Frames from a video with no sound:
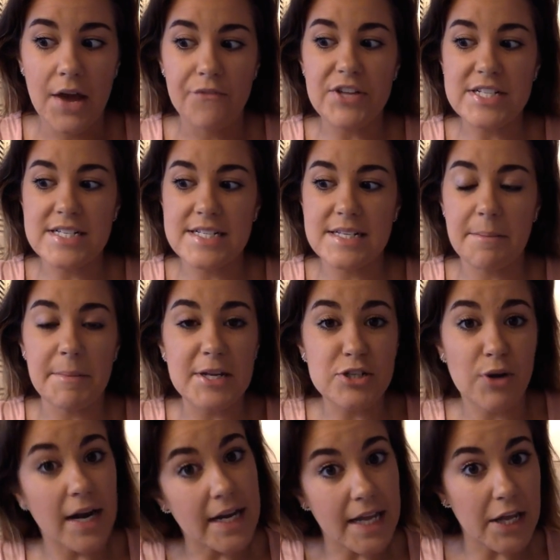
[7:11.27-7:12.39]
This isn't me
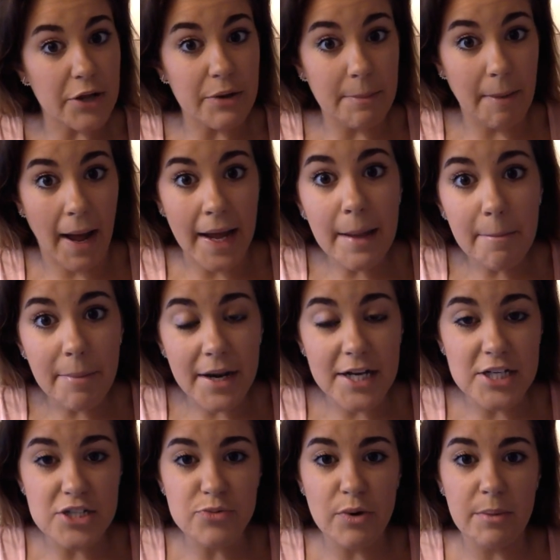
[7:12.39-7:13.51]
trying to get you to buy it, but I
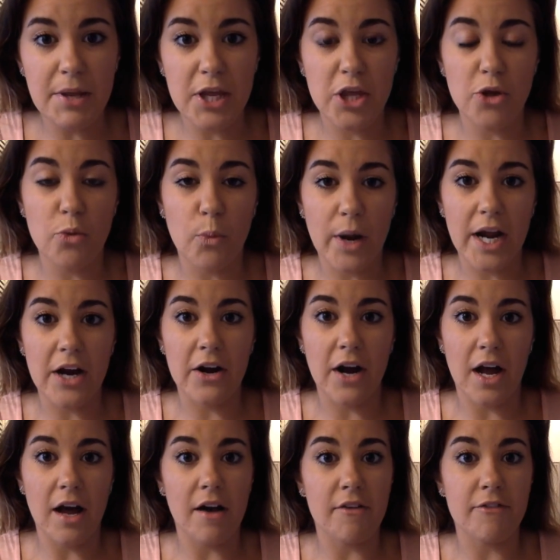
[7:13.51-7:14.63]
just want to make you aware
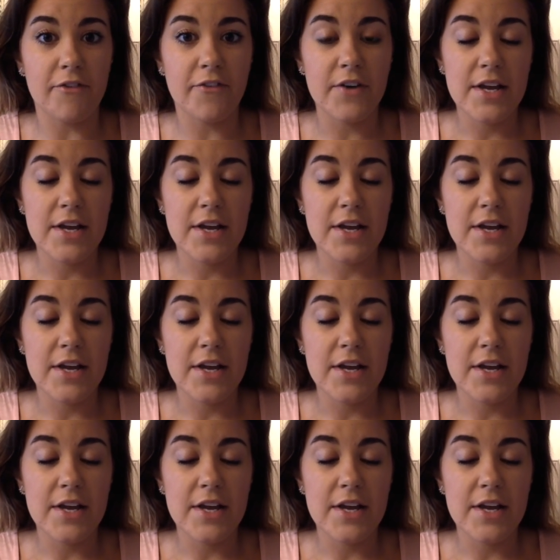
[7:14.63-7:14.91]
of